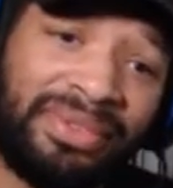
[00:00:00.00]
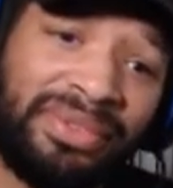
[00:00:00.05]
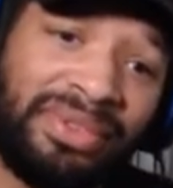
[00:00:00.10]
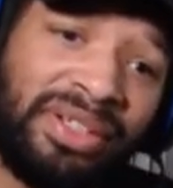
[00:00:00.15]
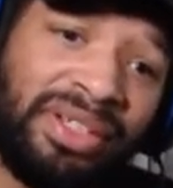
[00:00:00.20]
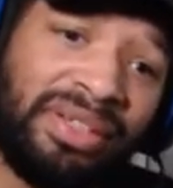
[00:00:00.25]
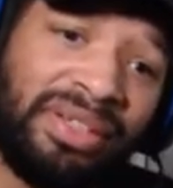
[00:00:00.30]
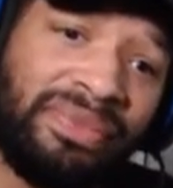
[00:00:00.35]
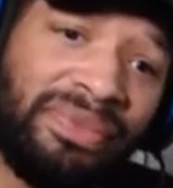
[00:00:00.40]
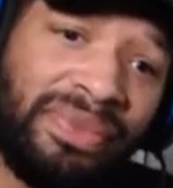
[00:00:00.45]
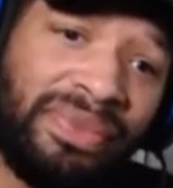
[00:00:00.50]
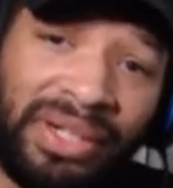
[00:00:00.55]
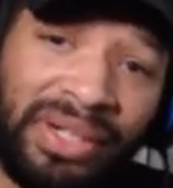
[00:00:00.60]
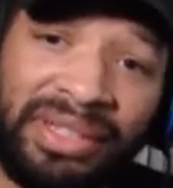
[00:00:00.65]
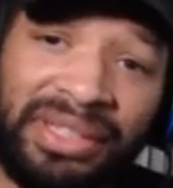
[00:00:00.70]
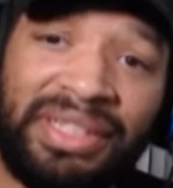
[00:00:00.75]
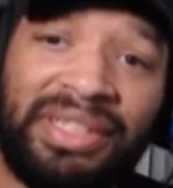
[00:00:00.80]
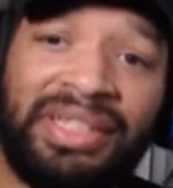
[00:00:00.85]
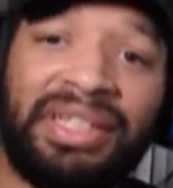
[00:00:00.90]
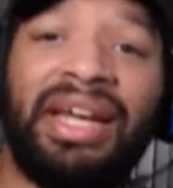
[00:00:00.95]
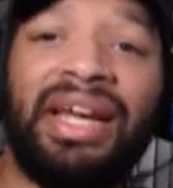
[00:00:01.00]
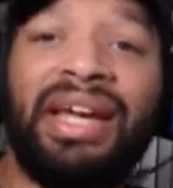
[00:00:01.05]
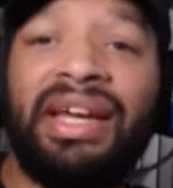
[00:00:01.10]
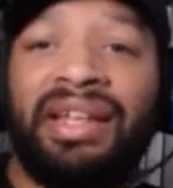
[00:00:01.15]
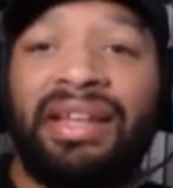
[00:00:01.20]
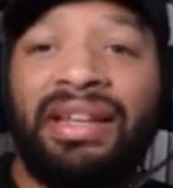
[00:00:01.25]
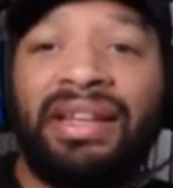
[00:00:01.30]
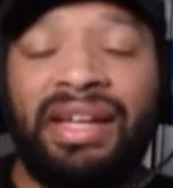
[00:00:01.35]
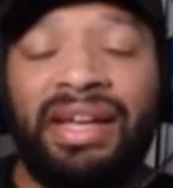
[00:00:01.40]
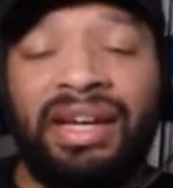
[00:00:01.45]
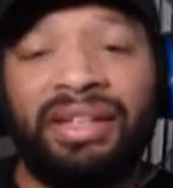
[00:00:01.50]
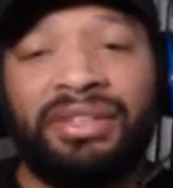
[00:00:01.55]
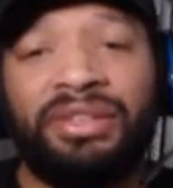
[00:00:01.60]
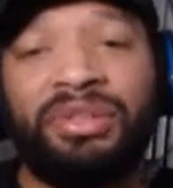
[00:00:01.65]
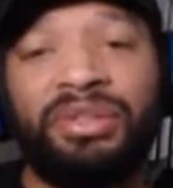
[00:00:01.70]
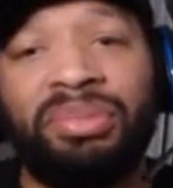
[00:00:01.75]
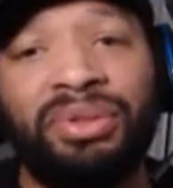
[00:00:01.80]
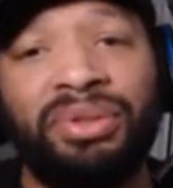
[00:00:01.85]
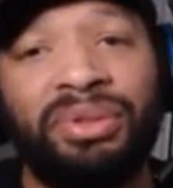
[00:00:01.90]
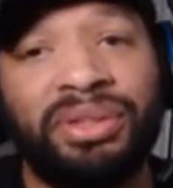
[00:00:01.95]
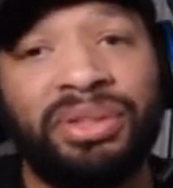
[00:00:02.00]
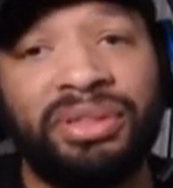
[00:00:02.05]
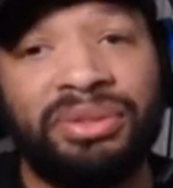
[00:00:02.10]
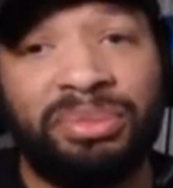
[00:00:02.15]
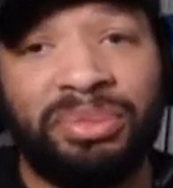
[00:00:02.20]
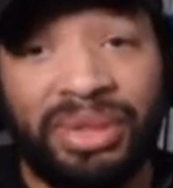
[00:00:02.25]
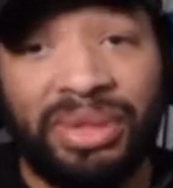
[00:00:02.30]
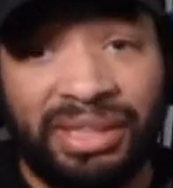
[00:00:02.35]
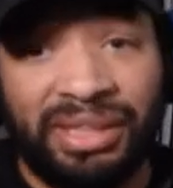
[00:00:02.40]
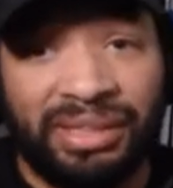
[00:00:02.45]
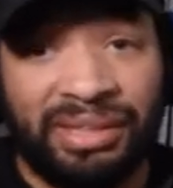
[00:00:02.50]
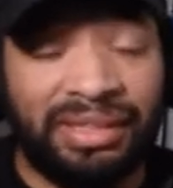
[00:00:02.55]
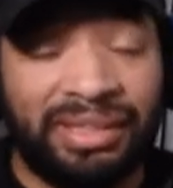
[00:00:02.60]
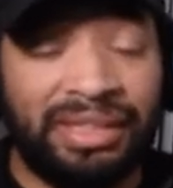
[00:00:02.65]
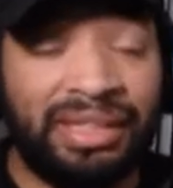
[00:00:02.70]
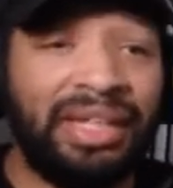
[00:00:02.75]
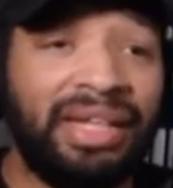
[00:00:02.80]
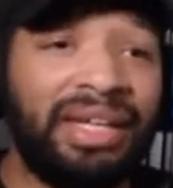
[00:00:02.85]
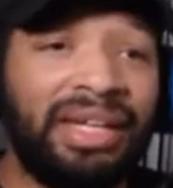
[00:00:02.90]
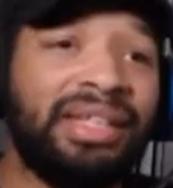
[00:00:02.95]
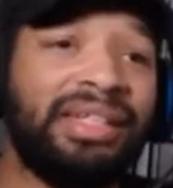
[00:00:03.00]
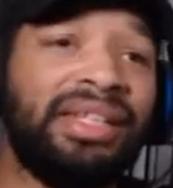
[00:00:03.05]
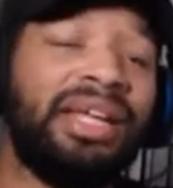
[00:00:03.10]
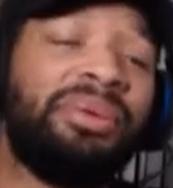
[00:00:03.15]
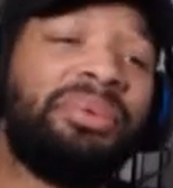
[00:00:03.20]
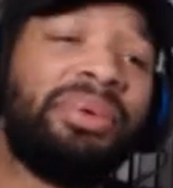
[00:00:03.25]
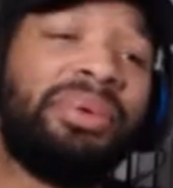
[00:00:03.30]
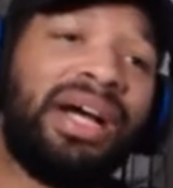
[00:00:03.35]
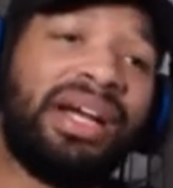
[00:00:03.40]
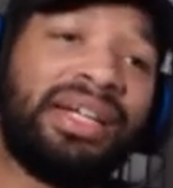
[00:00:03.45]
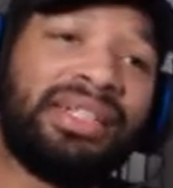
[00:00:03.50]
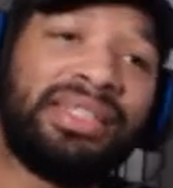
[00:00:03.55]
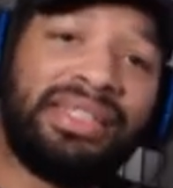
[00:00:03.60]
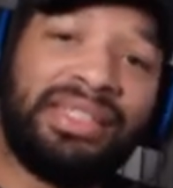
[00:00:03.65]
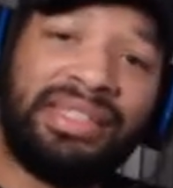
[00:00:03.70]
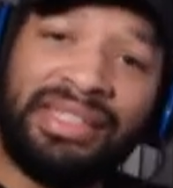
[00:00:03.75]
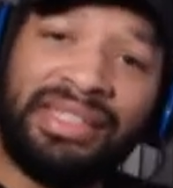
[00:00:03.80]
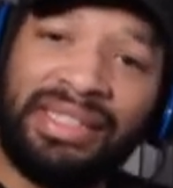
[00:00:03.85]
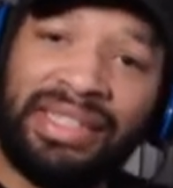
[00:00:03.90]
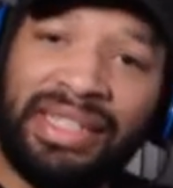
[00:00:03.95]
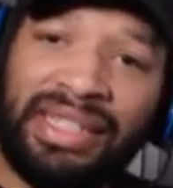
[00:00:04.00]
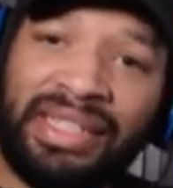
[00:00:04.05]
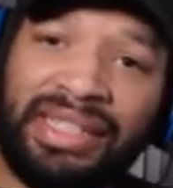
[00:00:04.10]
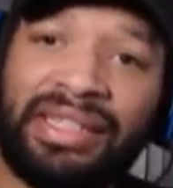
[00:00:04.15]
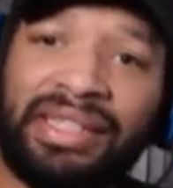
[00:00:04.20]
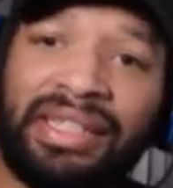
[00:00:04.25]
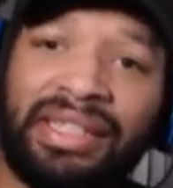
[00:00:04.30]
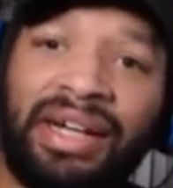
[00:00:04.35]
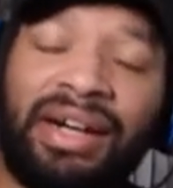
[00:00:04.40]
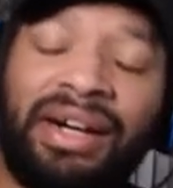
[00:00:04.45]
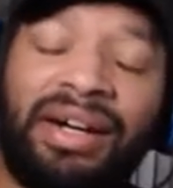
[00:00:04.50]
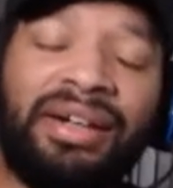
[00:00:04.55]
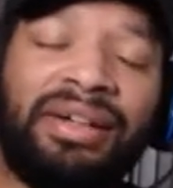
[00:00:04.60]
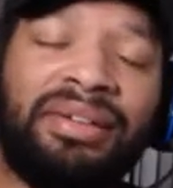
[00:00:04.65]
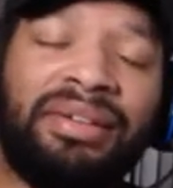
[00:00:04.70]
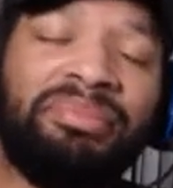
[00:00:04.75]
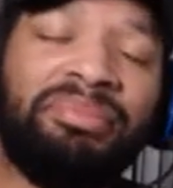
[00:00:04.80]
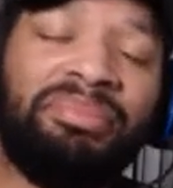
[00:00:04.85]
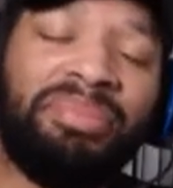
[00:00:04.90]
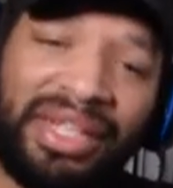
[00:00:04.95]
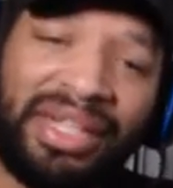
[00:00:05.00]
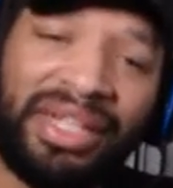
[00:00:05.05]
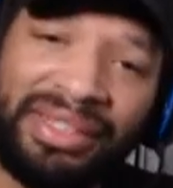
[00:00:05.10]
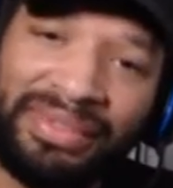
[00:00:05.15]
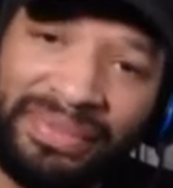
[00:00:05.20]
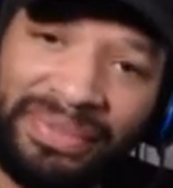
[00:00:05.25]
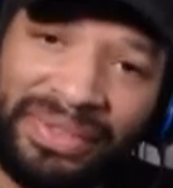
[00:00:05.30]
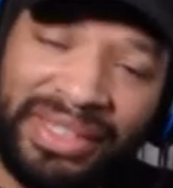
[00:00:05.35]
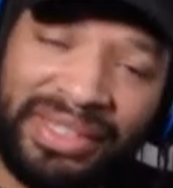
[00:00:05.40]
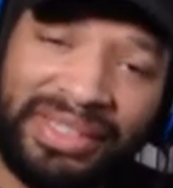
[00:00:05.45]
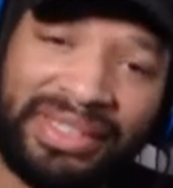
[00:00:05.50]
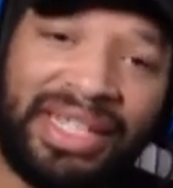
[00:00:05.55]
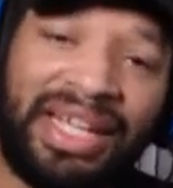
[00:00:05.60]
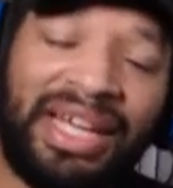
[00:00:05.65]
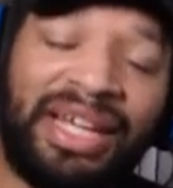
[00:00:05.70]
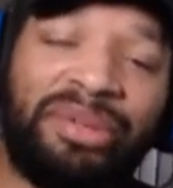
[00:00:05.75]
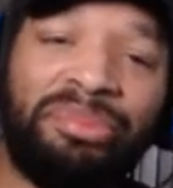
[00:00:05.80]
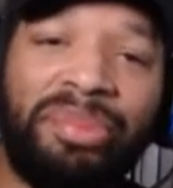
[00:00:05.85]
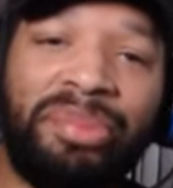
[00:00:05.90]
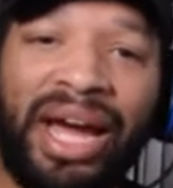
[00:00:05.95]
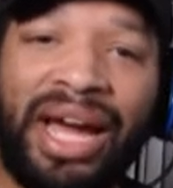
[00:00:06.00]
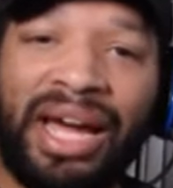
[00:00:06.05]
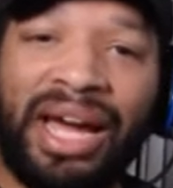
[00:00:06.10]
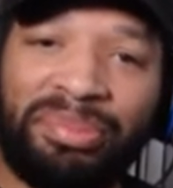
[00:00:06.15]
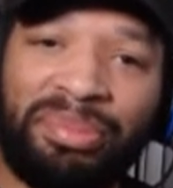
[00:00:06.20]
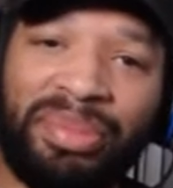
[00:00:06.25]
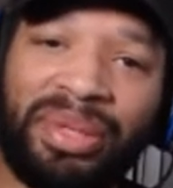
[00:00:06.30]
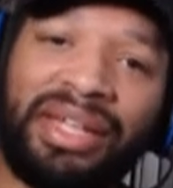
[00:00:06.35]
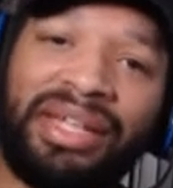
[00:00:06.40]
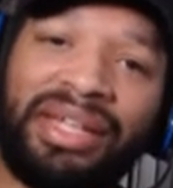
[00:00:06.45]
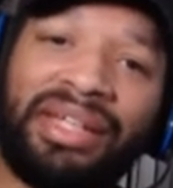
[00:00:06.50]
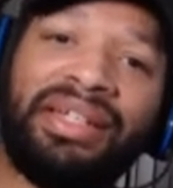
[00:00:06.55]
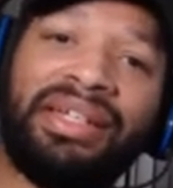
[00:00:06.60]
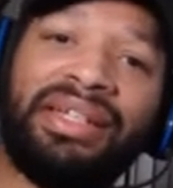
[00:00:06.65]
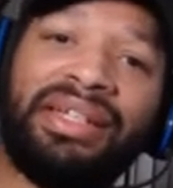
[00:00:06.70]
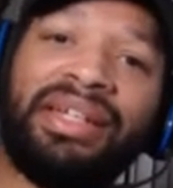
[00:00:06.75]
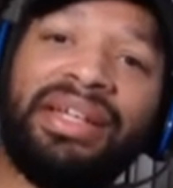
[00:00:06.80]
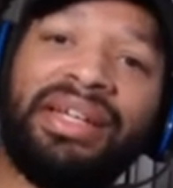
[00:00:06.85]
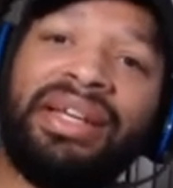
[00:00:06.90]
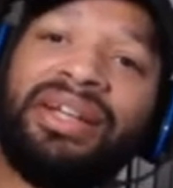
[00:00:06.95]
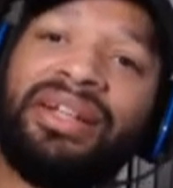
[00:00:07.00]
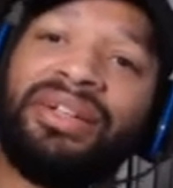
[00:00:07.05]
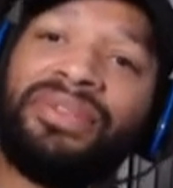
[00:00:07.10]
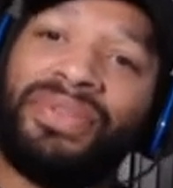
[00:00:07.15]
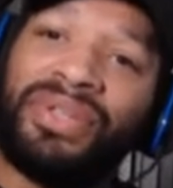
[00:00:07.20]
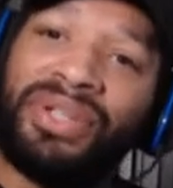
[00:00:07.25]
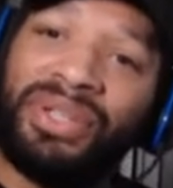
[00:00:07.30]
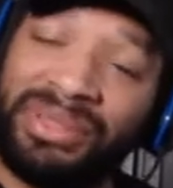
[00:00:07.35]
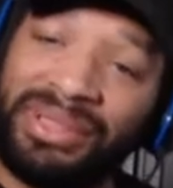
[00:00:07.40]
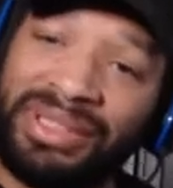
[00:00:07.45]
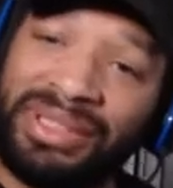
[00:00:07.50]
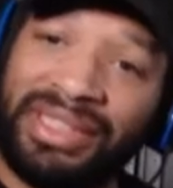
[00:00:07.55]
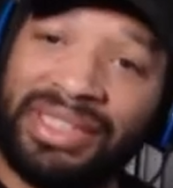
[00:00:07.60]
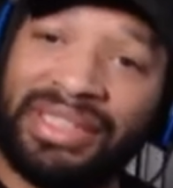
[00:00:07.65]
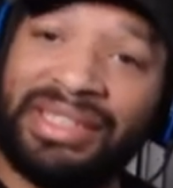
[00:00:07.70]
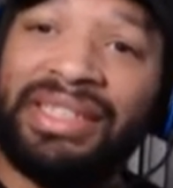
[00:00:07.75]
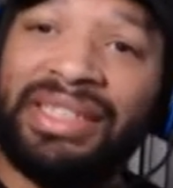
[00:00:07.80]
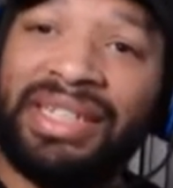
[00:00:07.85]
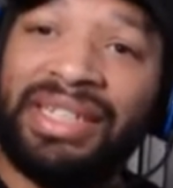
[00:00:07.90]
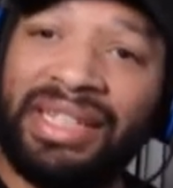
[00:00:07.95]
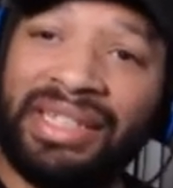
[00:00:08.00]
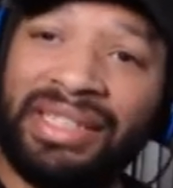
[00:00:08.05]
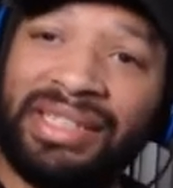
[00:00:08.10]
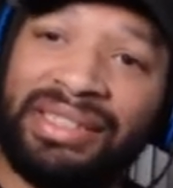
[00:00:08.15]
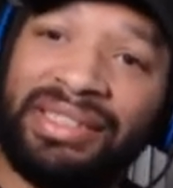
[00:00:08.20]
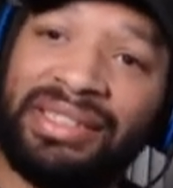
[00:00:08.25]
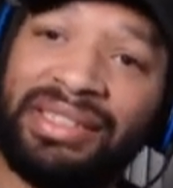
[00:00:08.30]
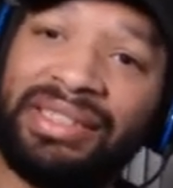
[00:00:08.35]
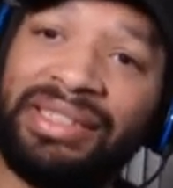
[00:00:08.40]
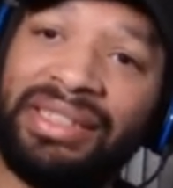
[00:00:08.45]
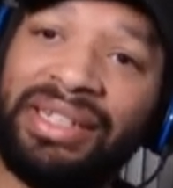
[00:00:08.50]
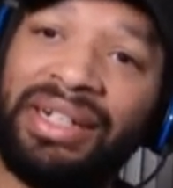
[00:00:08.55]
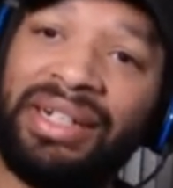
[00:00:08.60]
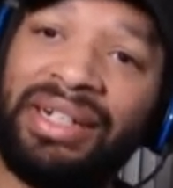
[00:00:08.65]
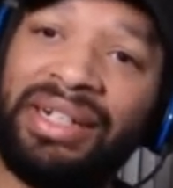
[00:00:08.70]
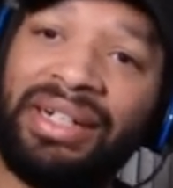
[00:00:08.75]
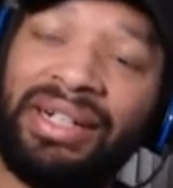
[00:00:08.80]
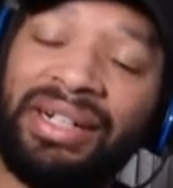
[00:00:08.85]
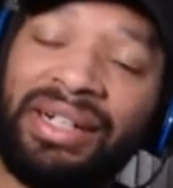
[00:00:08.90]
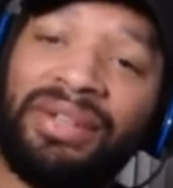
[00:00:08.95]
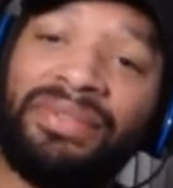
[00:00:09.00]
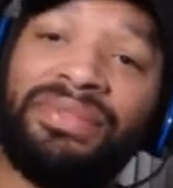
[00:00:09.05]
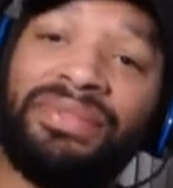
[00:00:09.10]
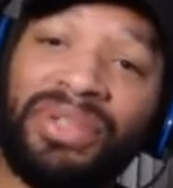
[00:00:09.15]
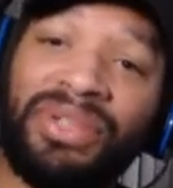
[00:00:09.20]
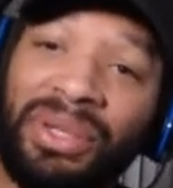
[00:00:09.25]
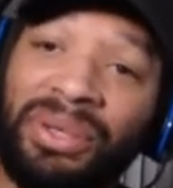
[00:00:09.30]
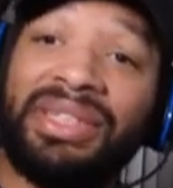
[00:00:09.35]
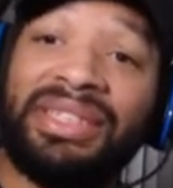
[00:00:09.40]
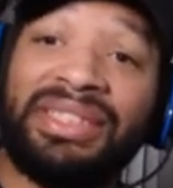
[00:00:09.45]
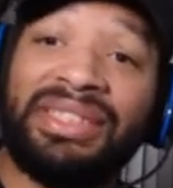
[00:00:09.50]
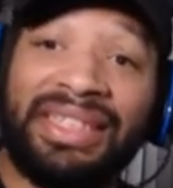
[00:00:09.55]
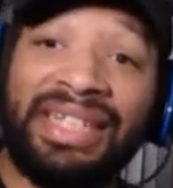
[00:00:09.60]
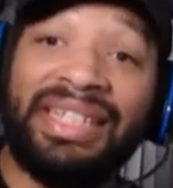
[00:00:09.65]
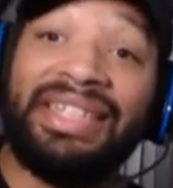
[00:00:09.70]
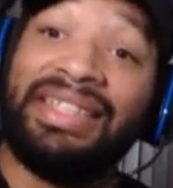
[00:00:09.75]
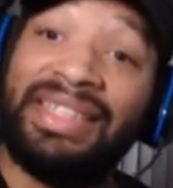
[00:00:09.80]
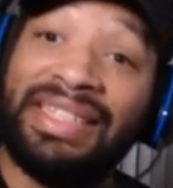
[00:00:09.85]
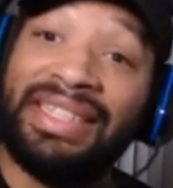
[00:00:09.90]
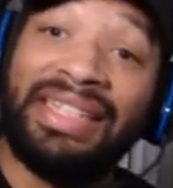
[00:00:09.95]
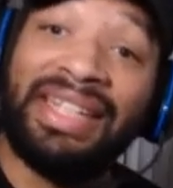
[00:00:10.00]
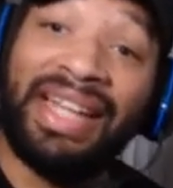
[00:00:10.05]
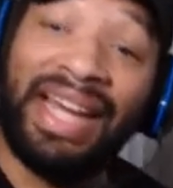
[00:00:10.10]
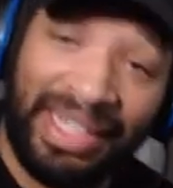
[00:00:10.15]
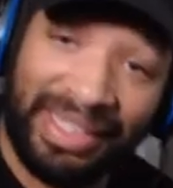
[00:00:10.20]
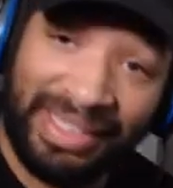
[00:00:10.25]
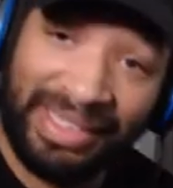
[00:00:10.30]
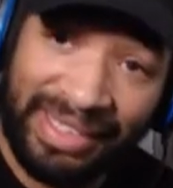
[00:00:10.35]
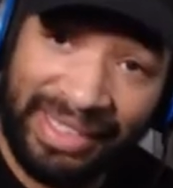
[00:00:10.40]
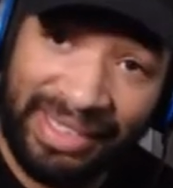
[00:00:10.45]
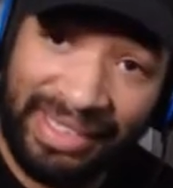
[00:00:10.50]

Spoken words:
Vernie and the ex-employees win, they will actually get benefits and back pay for those 60 days of notice they did not get.